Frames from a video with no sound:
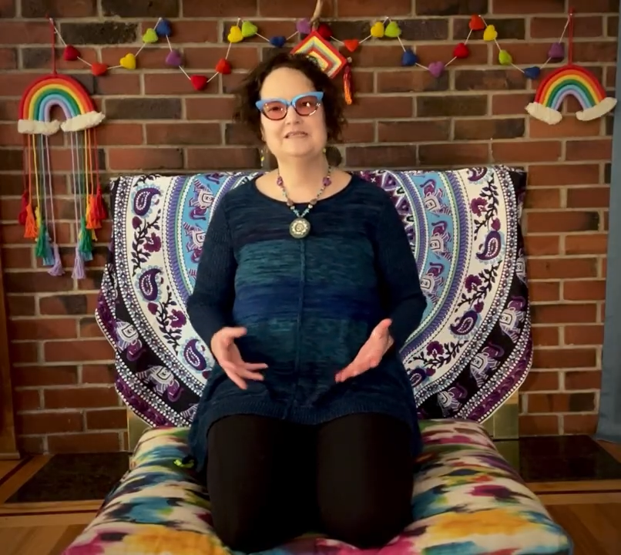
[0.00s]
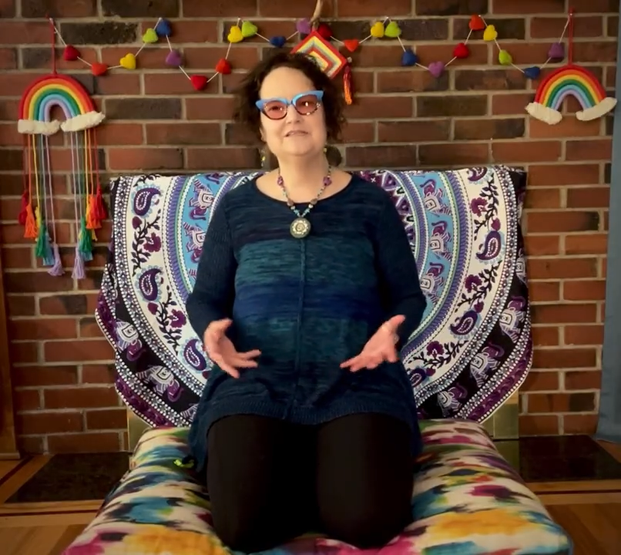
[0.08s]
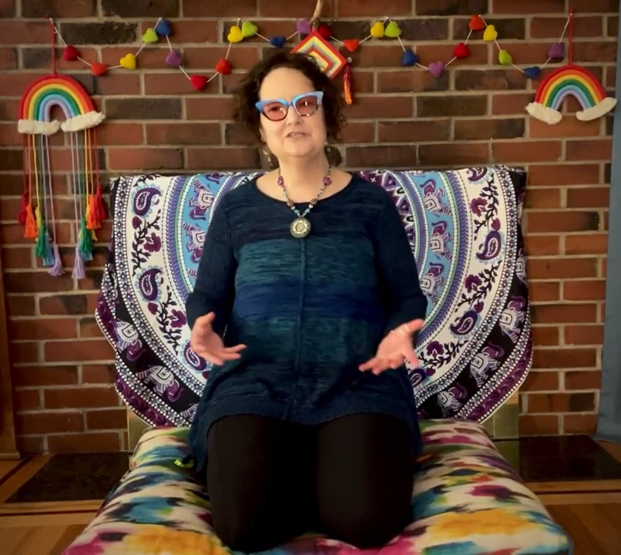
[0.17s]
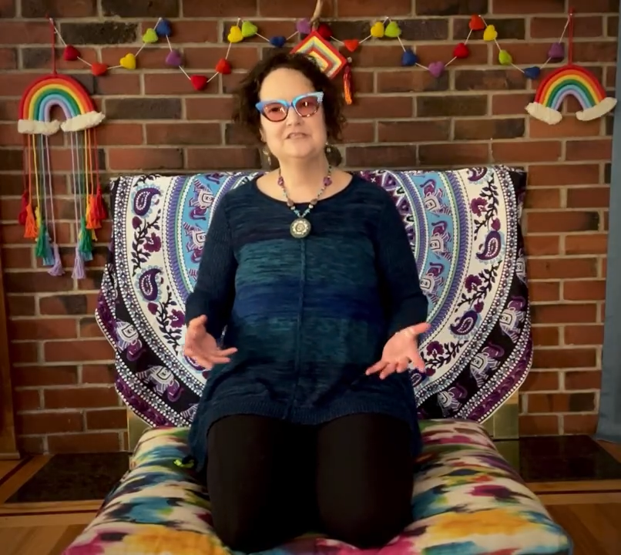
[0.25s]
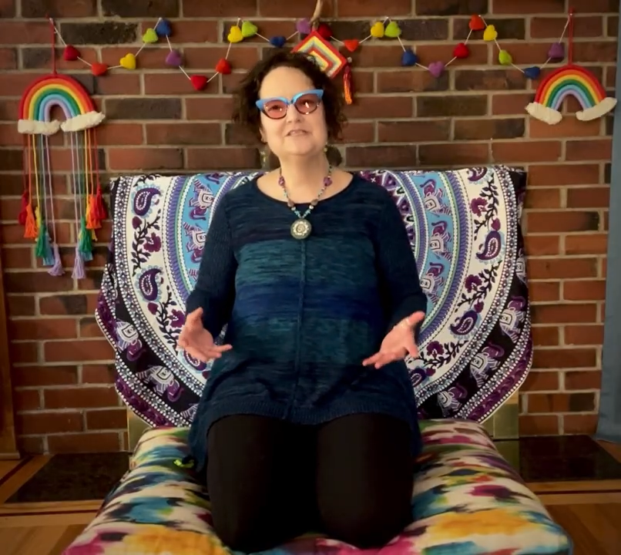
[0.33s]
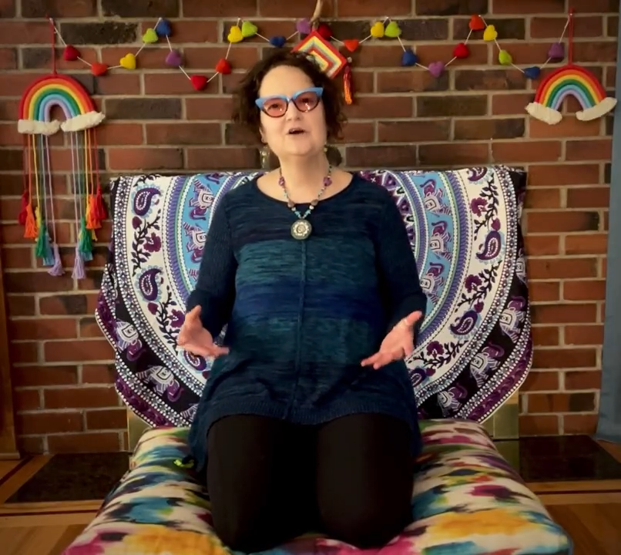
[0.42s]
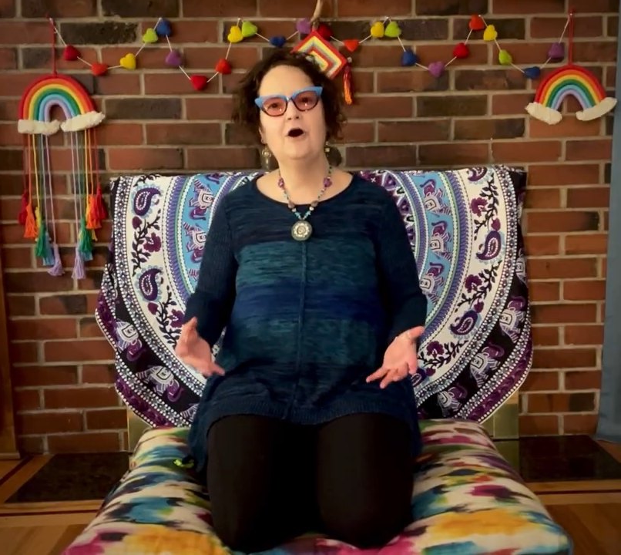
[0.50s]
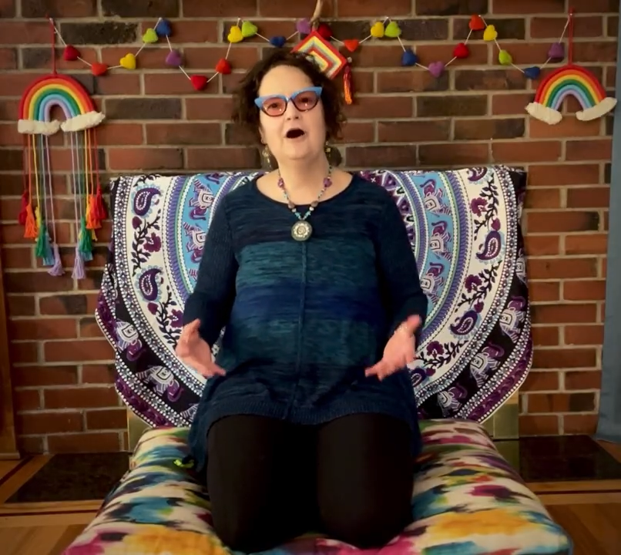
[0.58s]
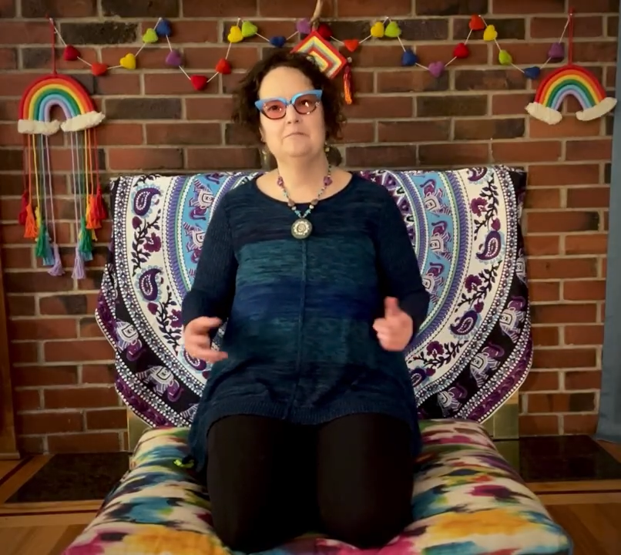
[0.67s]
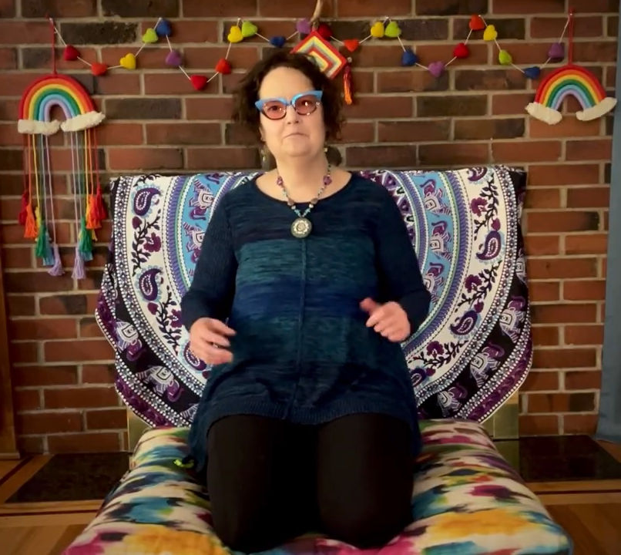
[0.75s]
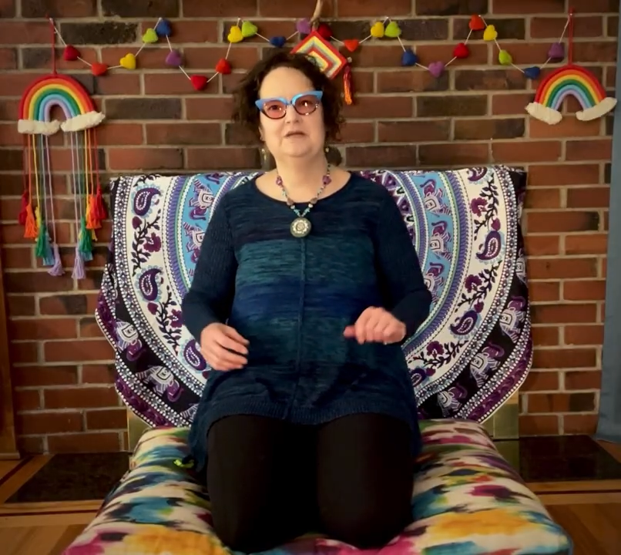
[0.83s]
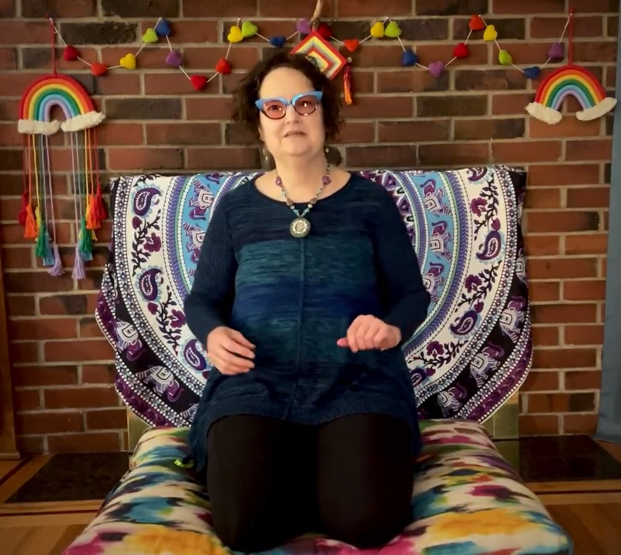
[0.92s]
They just
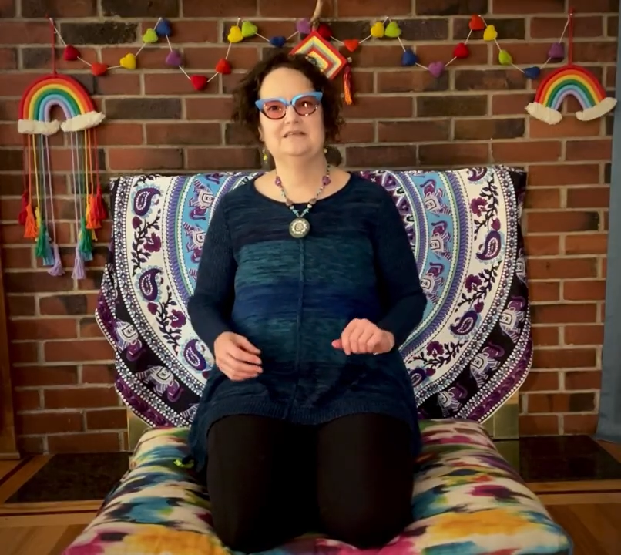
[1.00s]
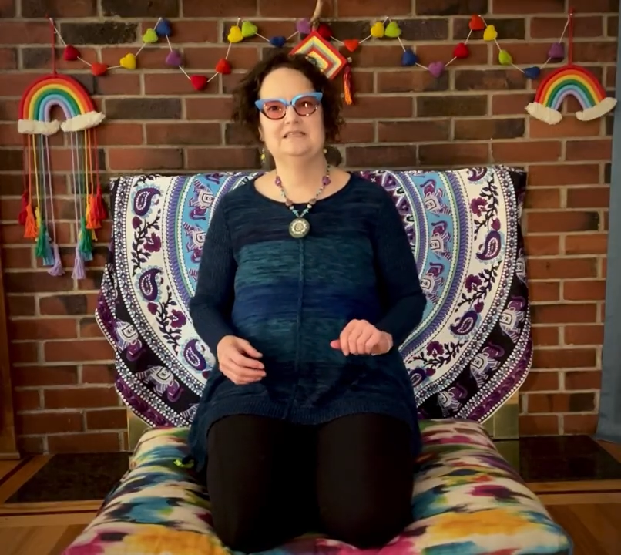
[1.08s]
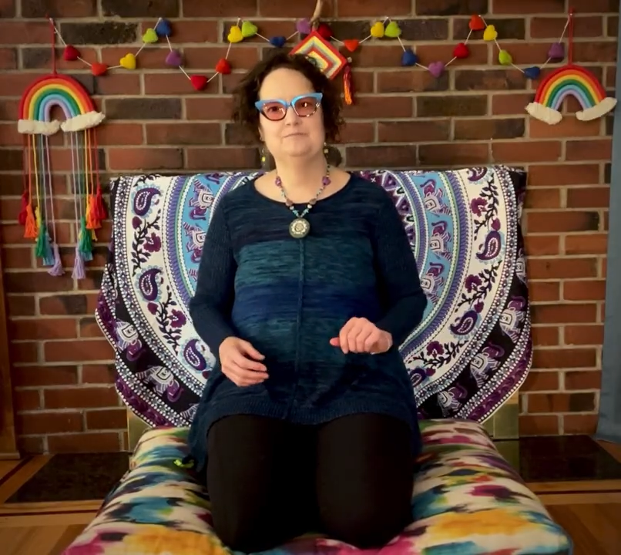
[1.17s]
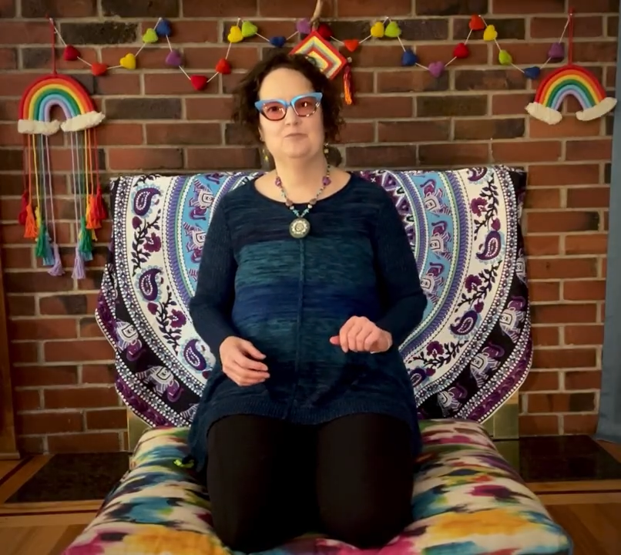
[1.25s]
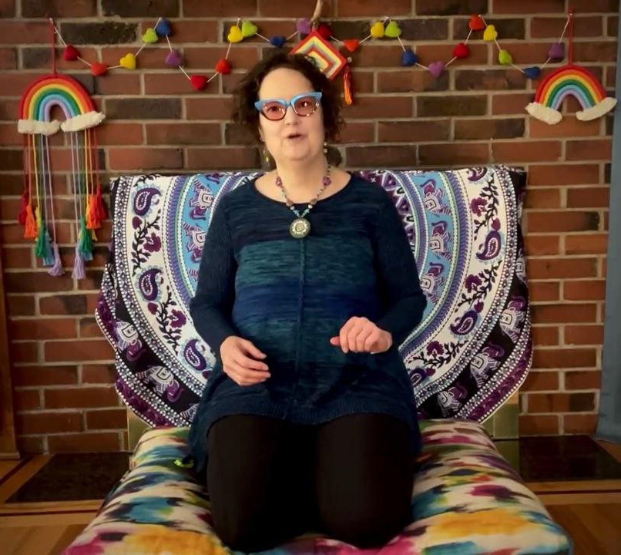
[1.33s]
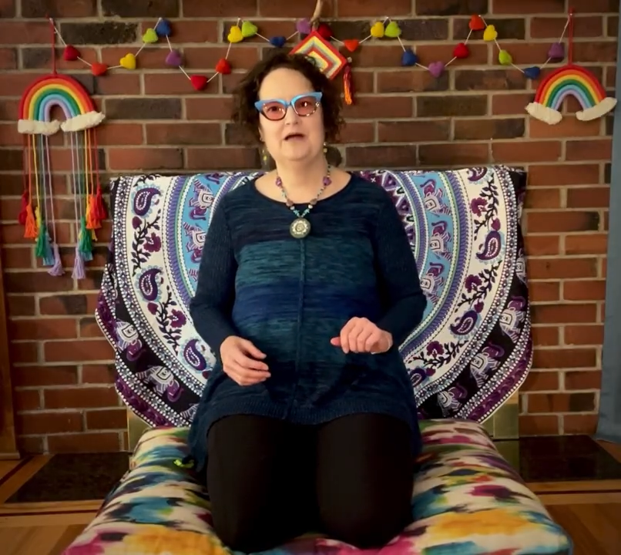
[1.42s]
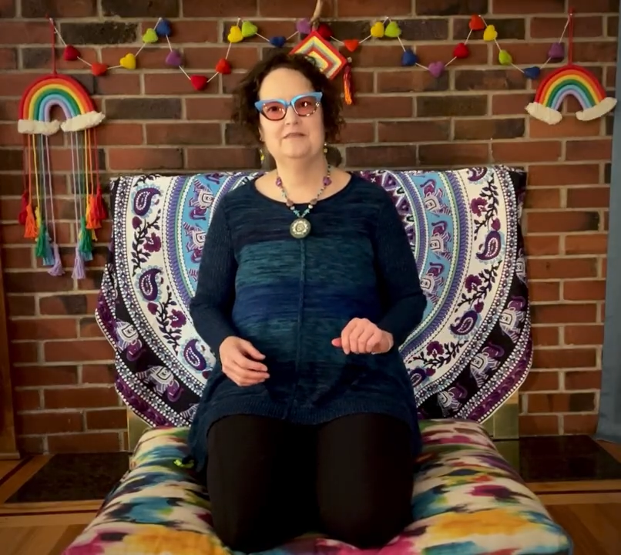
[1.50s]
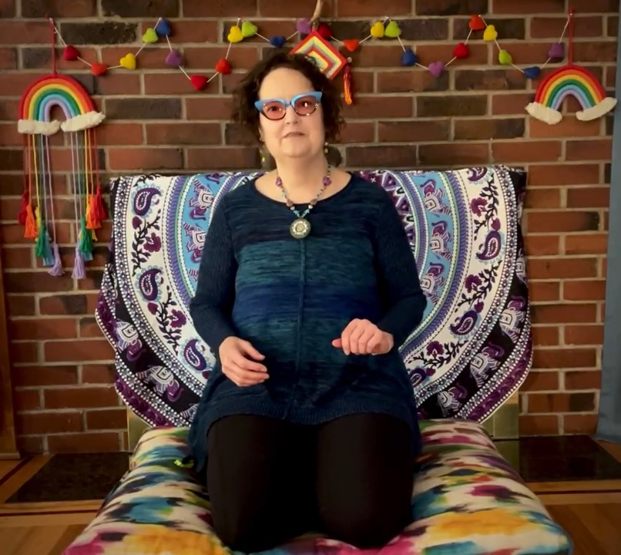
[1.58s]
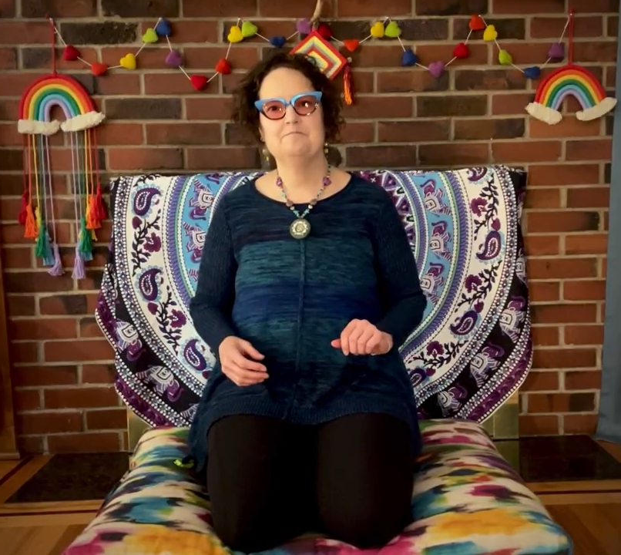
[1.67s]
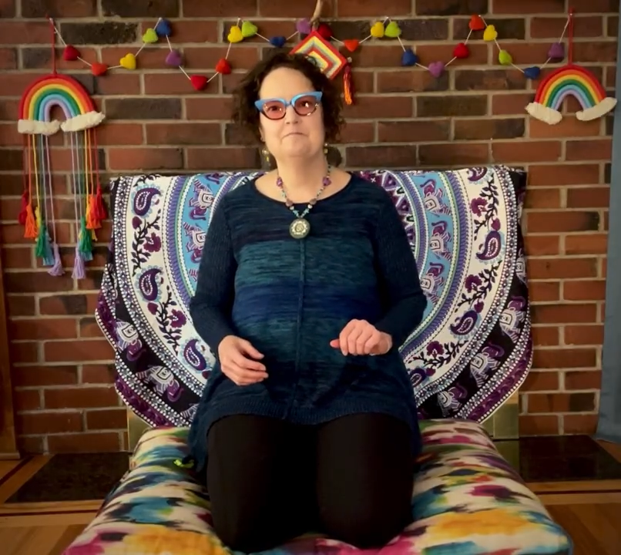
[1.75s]
taught me this breath.